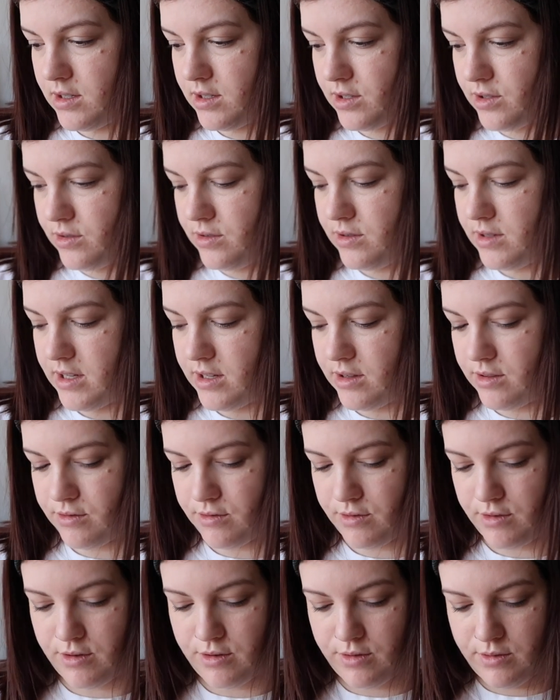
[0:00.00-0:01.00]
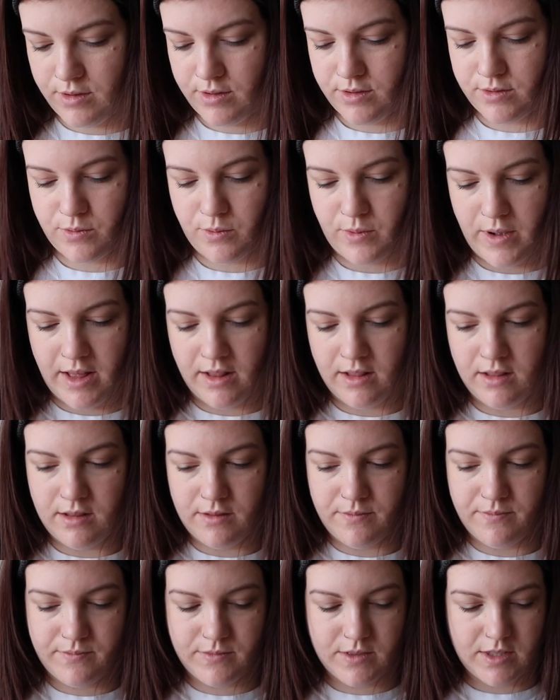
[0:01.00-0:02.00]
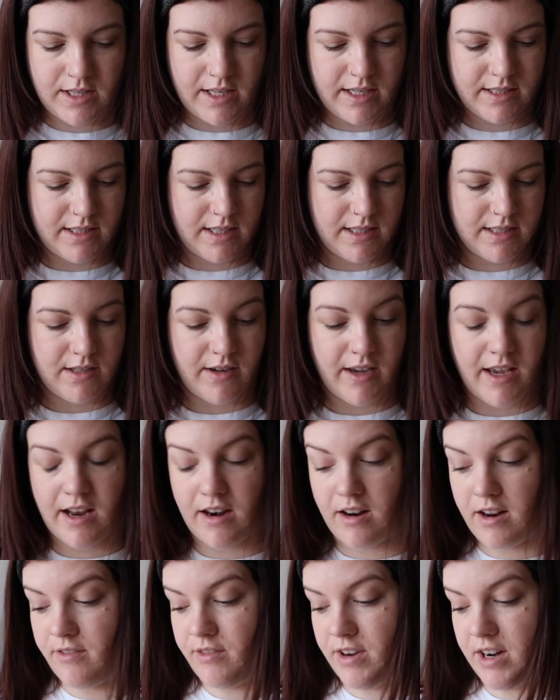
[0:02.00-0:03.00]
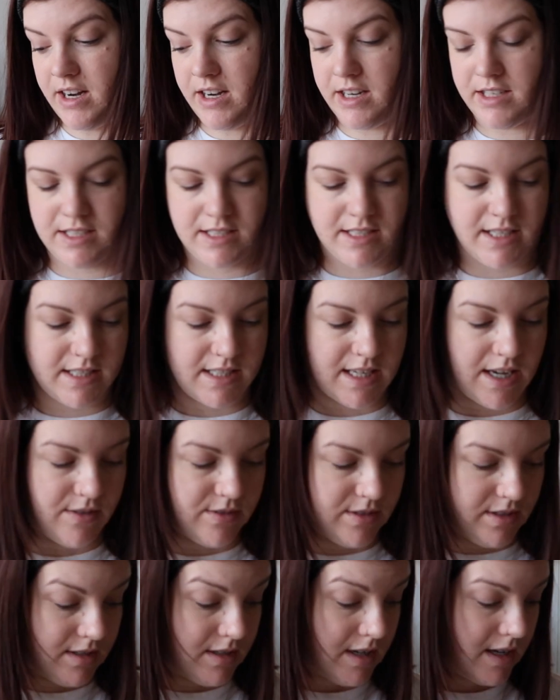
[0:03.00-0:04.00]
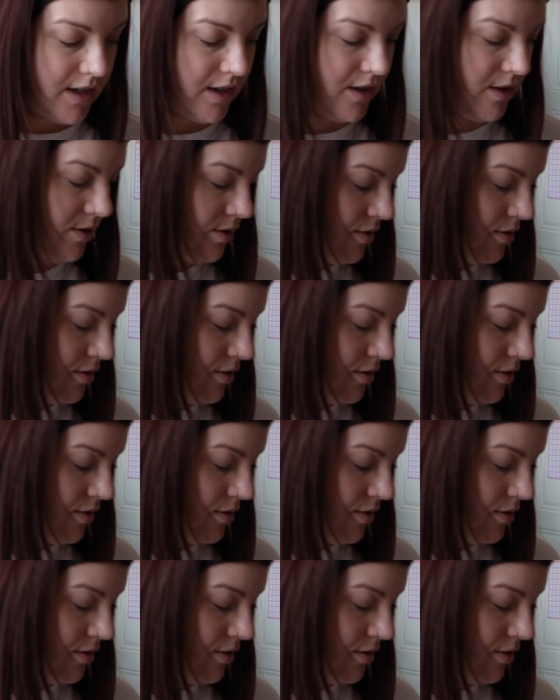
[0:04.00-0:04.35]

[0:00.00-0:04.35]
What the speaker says: got that through as well, so that's exciting. I really need to sit down and go